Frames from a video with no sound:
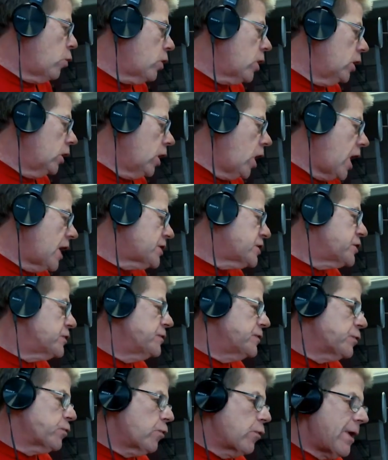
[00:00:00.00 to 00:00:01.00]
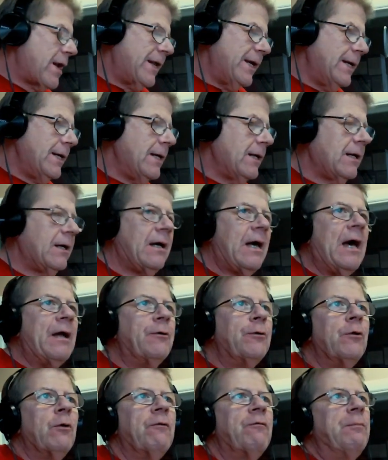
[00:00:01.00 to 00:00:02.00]
galoshes ready. I
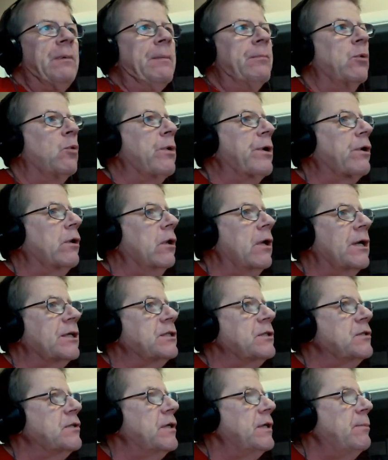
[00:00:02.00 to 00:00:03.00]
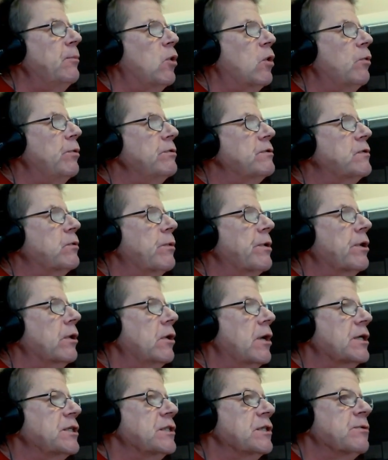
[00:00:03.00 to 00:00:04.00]
don't know if people wear galoshes anymore. We used to wear
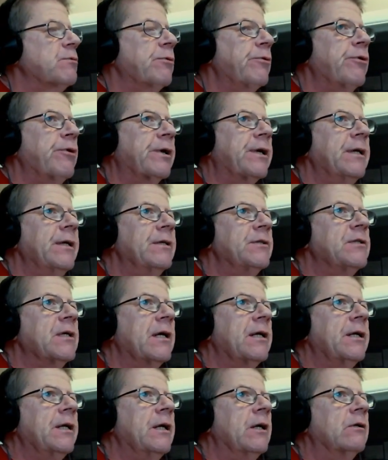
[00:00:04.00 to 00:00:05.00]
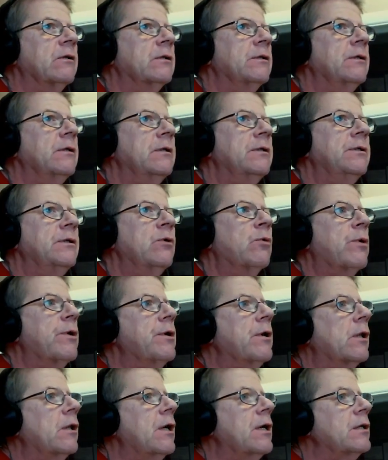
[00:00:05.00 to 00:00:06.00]
galoshes when we were kids. I don't know. Do you
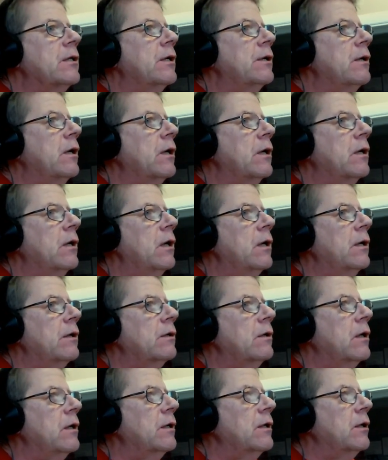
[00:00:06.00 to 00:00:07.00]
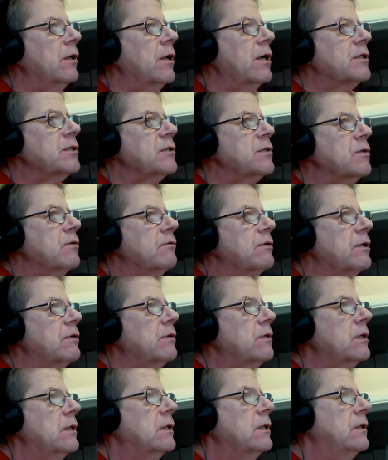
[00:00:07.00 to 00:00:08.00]
wear galoshes over
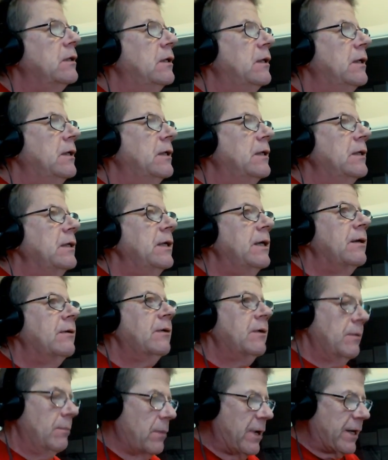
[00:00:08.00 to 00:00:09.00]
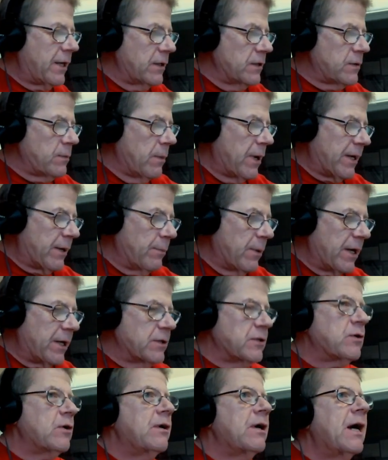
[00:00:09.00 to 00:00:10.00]
there? Yeah. Mike is
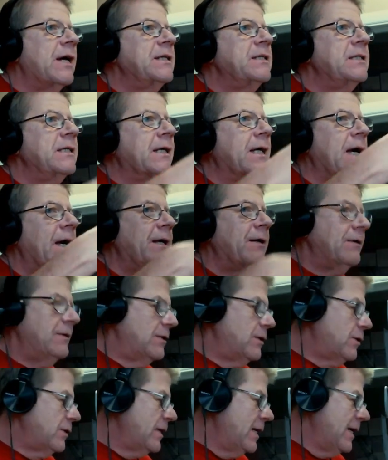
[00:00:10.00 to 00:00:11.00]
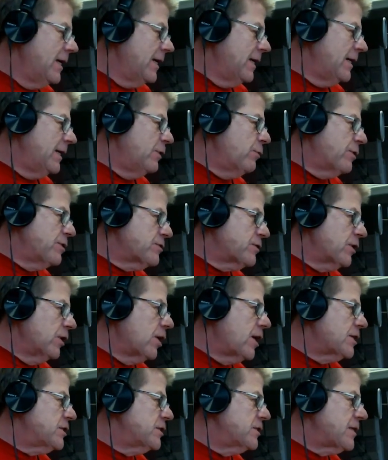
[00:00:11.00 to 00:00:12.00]
our IT guy. He wears
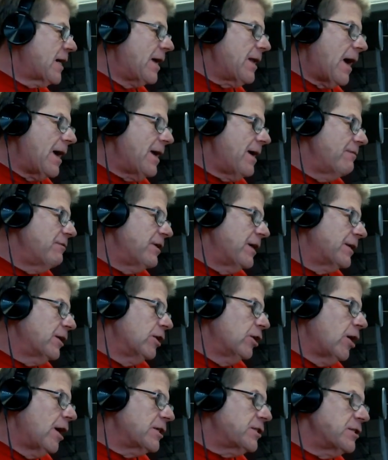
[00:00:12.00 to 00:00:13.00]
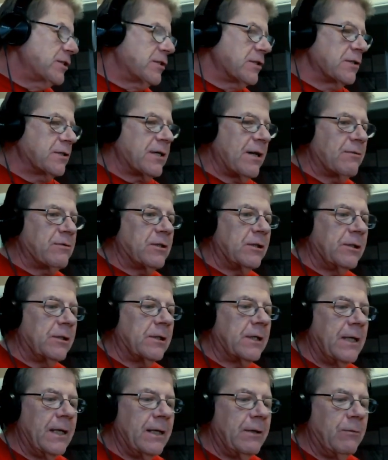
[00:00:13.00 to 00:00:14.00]
galoshes. I haven't had galoshes since I was a
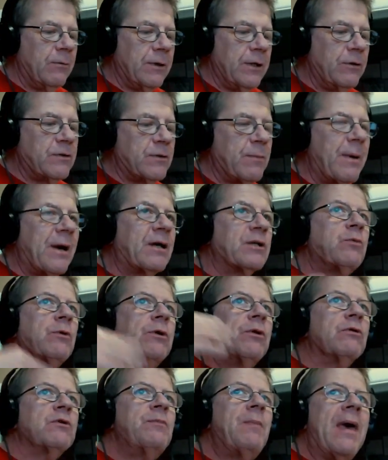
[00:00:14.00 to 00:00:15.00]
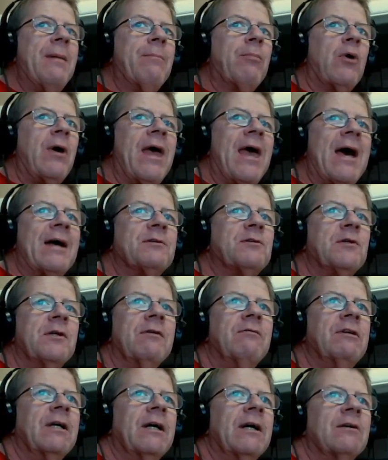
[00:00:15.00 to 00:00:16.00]
little kid, when they used to make us wear those paper hats and
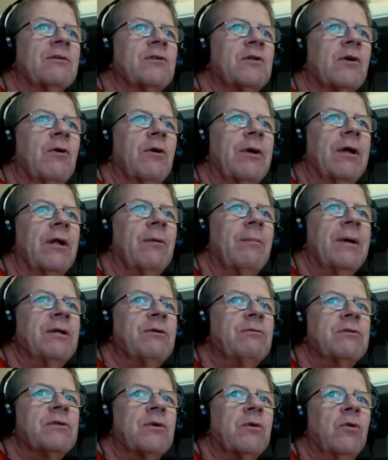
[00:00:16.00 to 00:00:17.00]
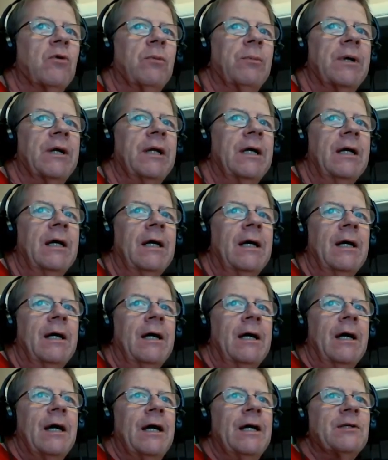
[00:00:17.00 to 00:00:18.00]
everything else to go to elementary school. But
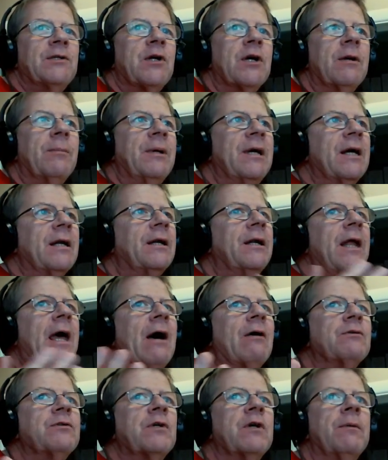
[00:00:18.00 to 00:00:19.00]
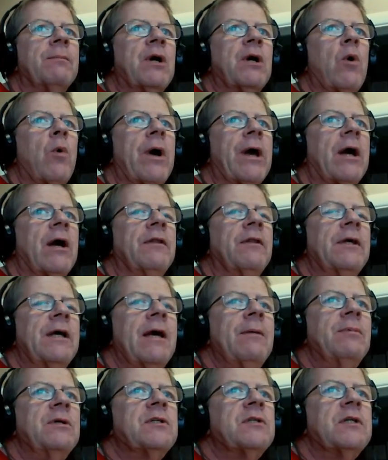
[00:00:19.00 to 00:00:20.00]
it's going to be in and out. It's going to be quick. The
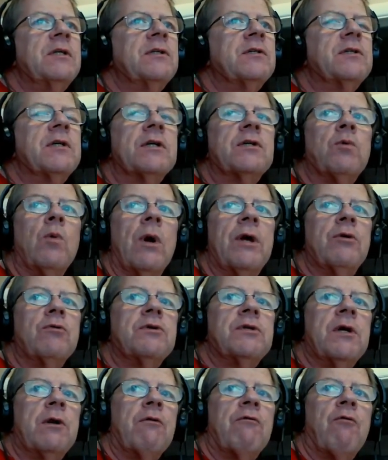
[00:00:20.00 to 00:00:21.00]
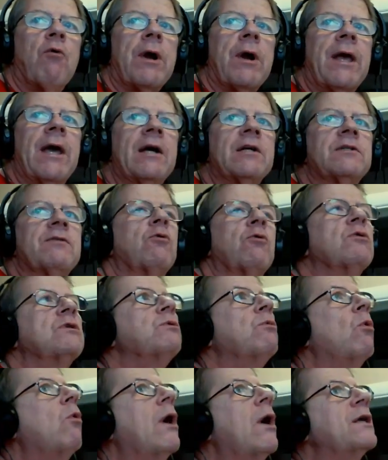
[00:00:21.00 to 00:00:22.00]
ABC 6 Weather Center forecast, of
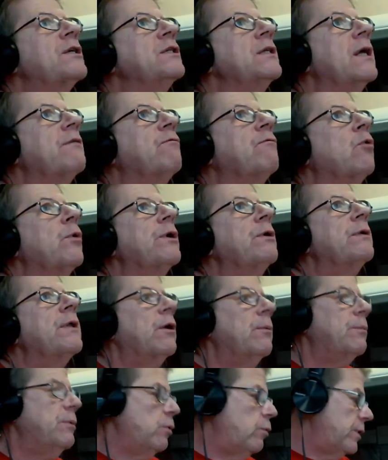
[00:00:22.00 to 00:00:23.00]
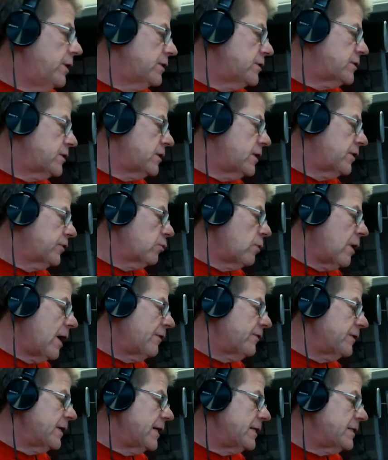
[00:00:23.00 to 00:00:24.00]
course, we're watching that for you, and that'll be with us
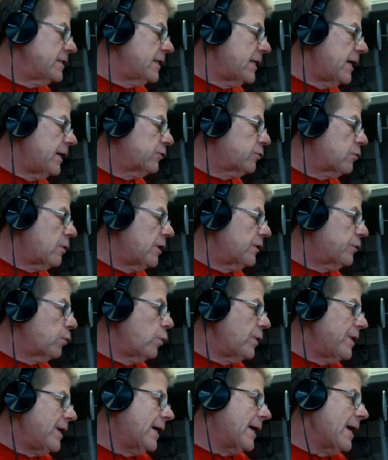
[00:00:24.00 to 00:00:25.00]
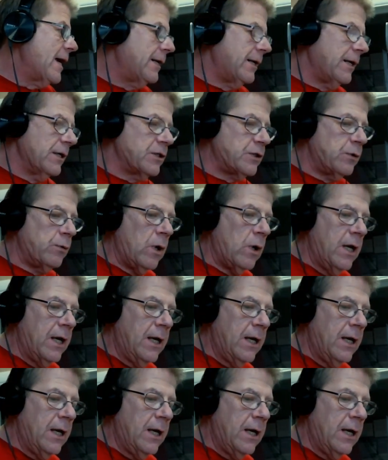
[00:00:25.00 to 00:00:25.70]
throughout the day today and throughout the weekend as you